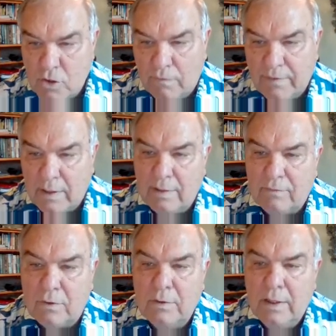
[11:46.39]
trophic
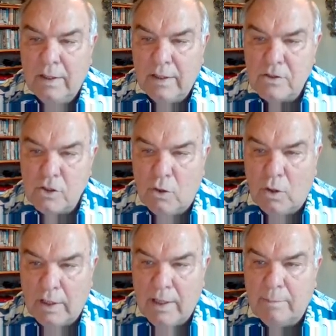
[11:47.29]
level, and so
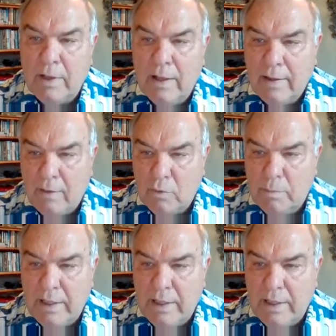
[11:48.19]
on up. That would be a